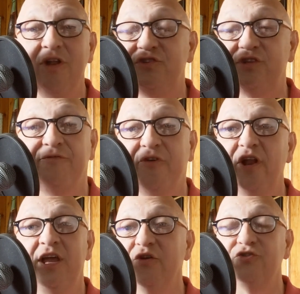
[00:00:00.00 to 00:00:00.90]
It's the
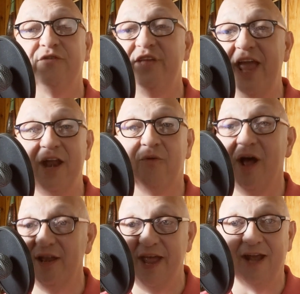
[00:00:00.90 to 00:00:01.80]
foothills of the
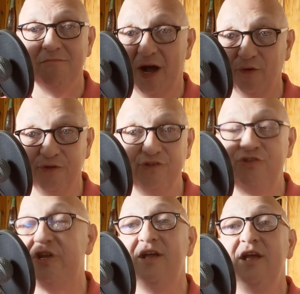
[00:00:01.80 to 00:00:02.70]
Adirondack
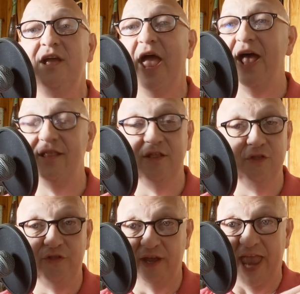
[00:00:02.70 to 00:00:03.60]
Mountains and
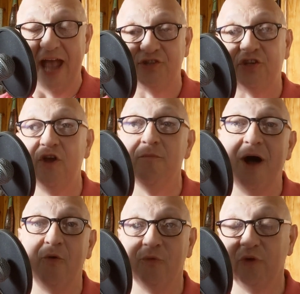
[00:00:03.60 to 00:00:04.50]
the Catskill
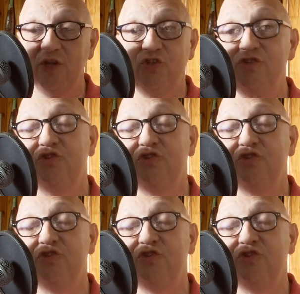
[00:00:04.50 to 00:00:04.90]
Mountain region.